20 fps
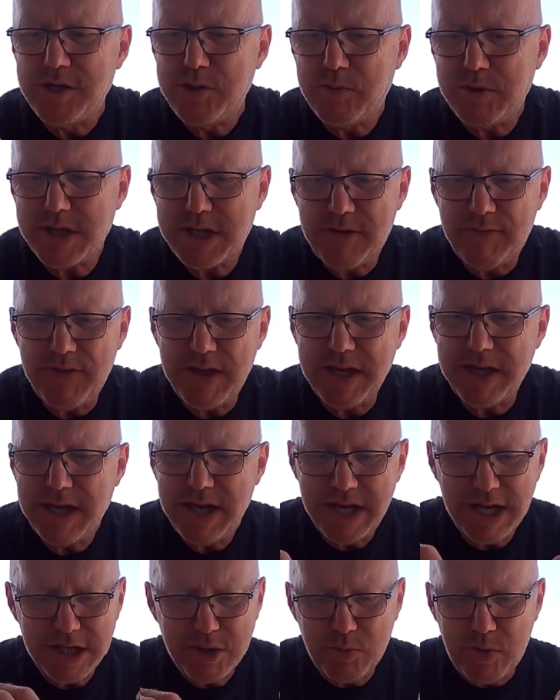You want
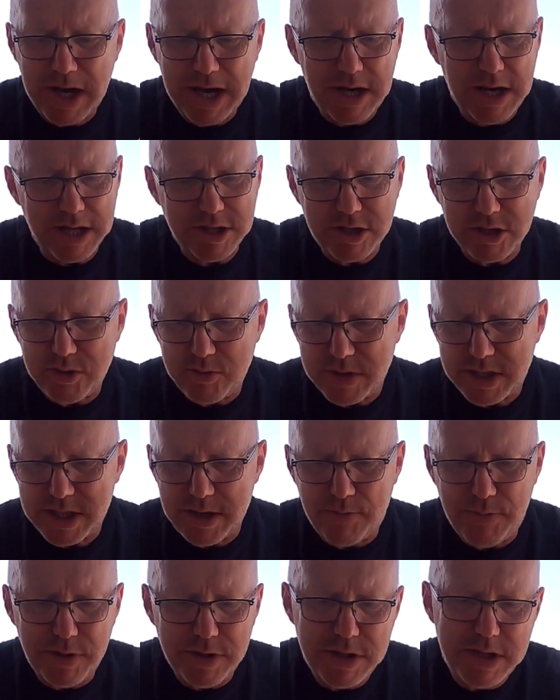everything. That's why I like to do it
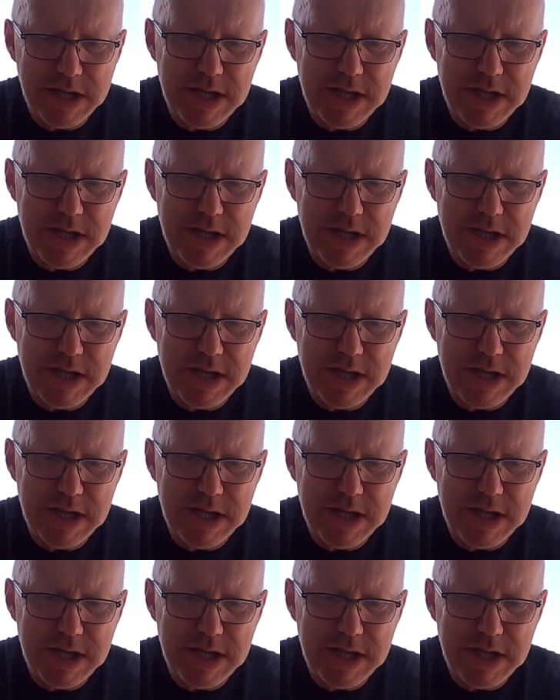separately.